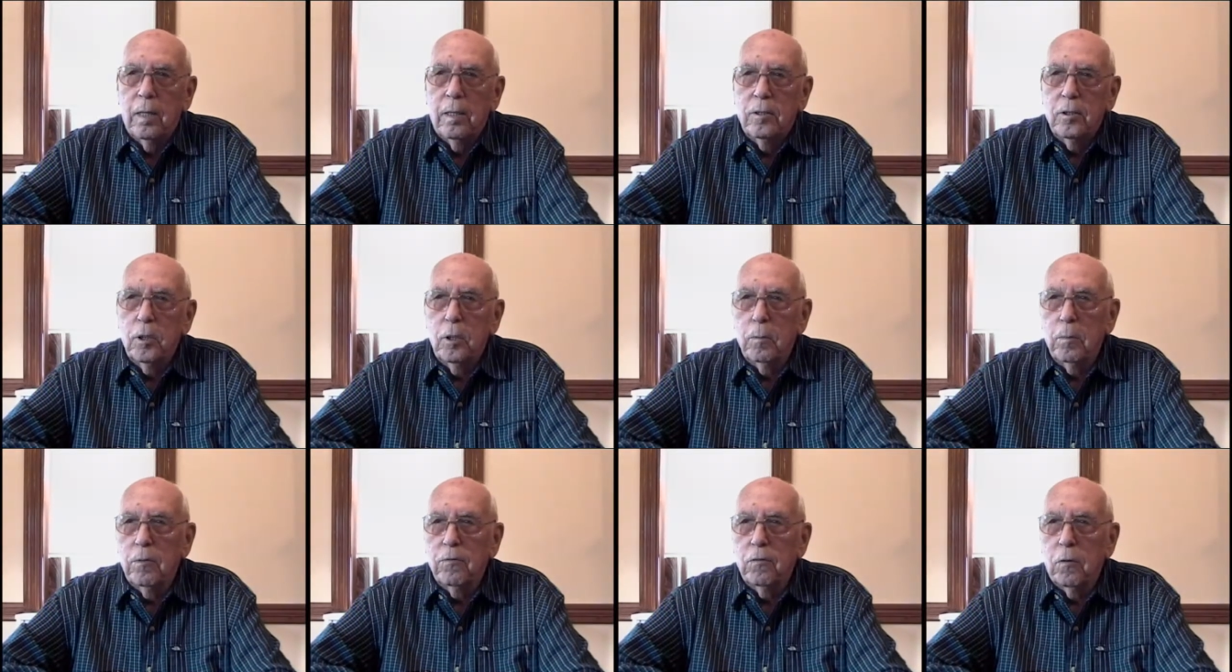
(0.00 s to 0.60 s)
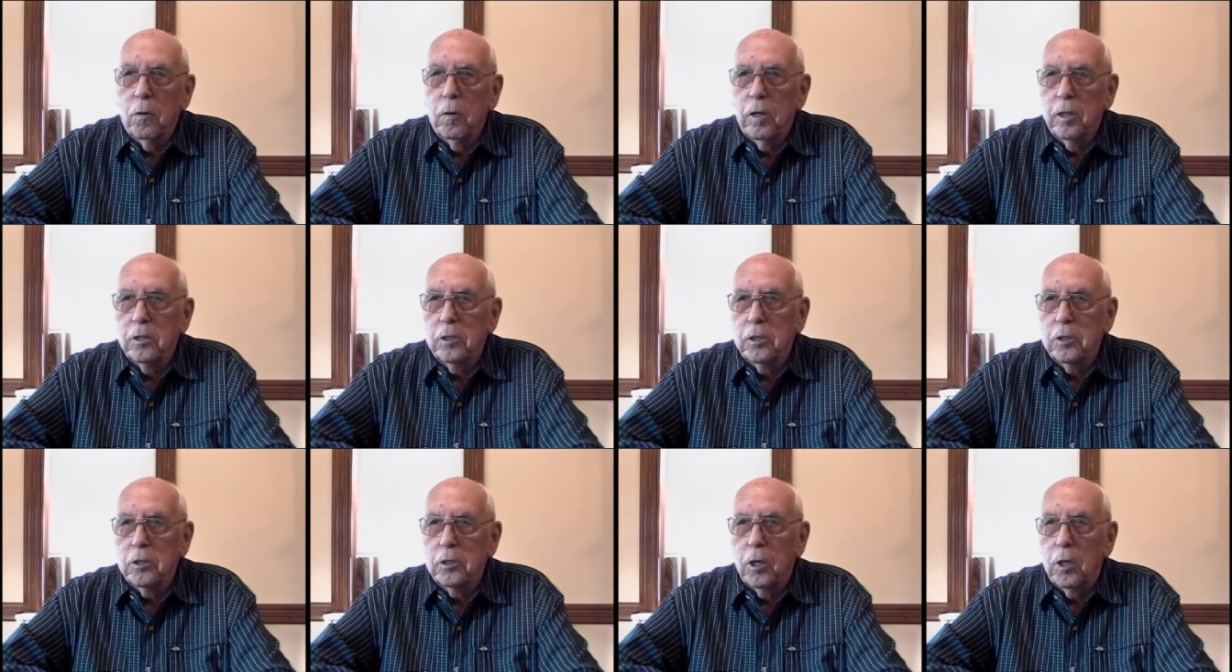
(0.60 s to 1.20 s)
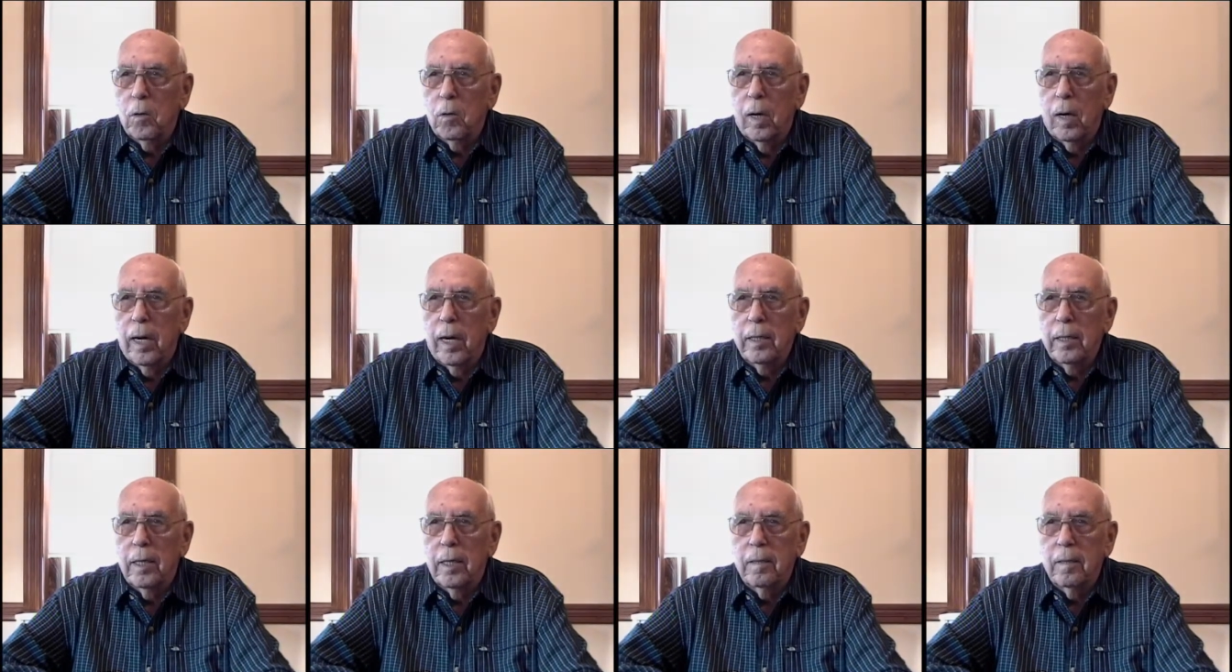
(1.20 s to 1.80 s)
2x4s, and so
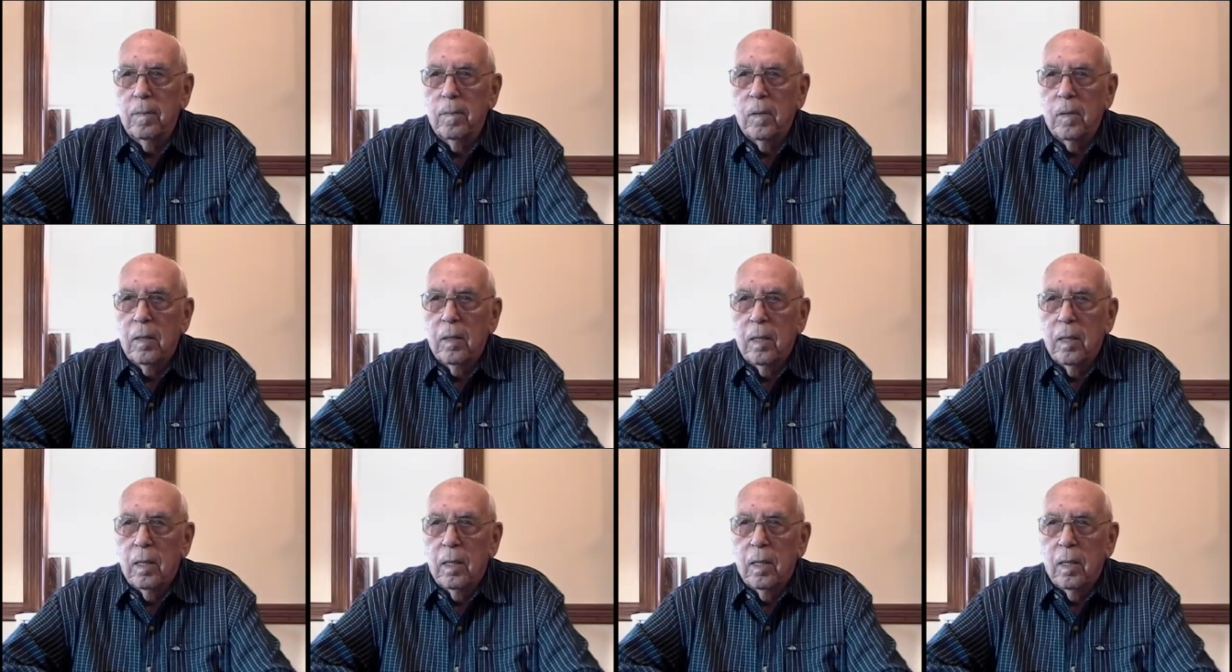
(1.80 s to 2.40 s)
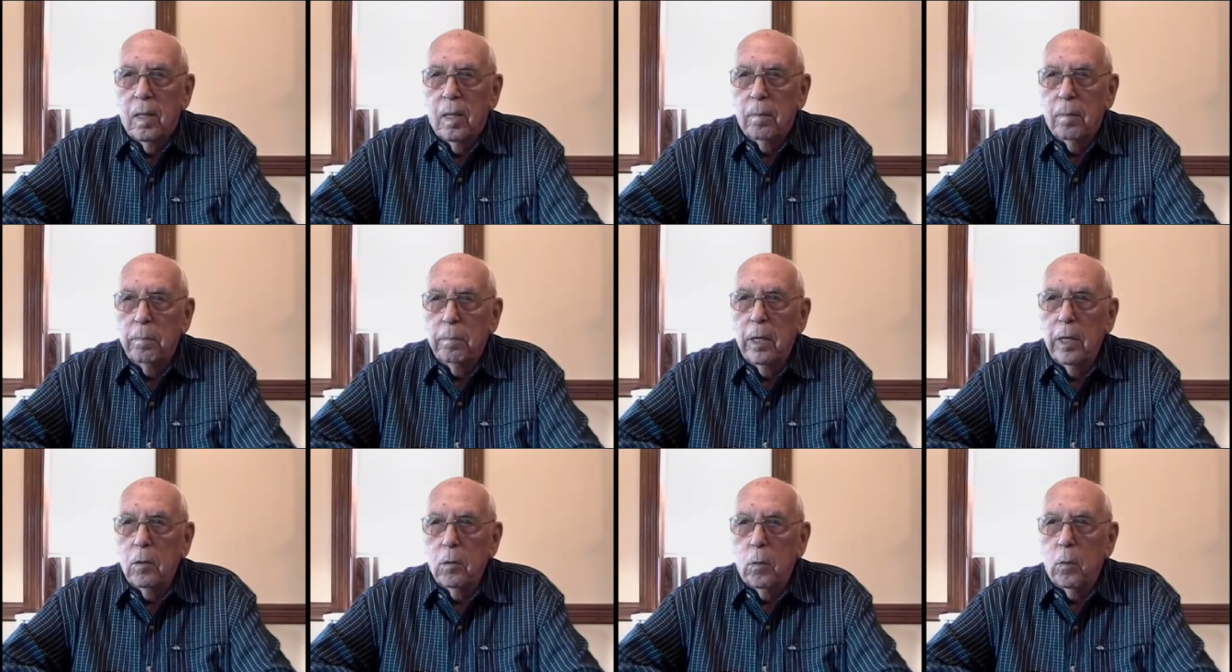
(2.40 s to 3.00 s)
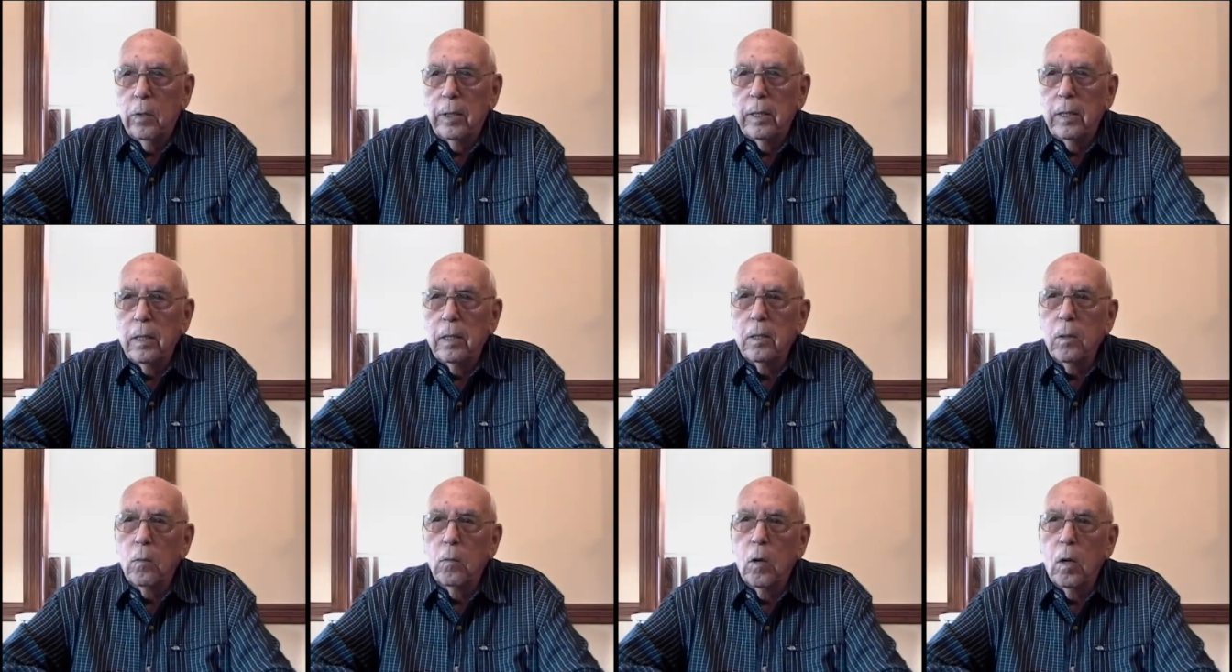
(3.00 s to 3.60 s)
on, and built
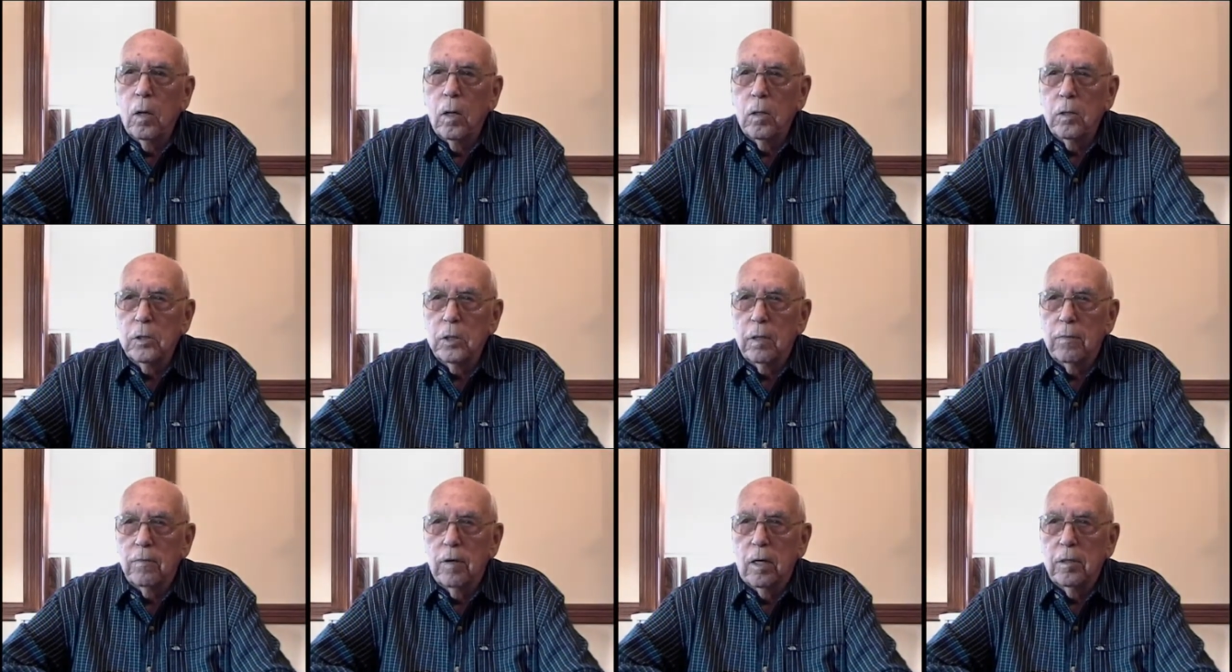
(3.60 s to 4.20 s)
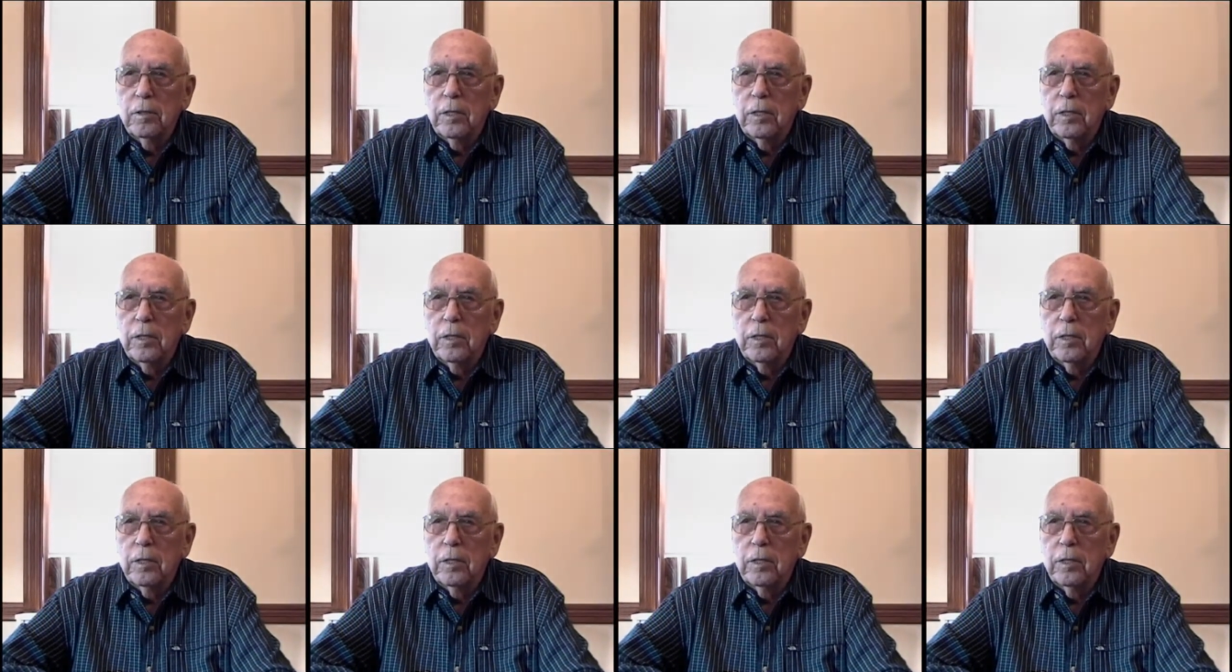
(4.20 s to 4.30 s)
within the walls of our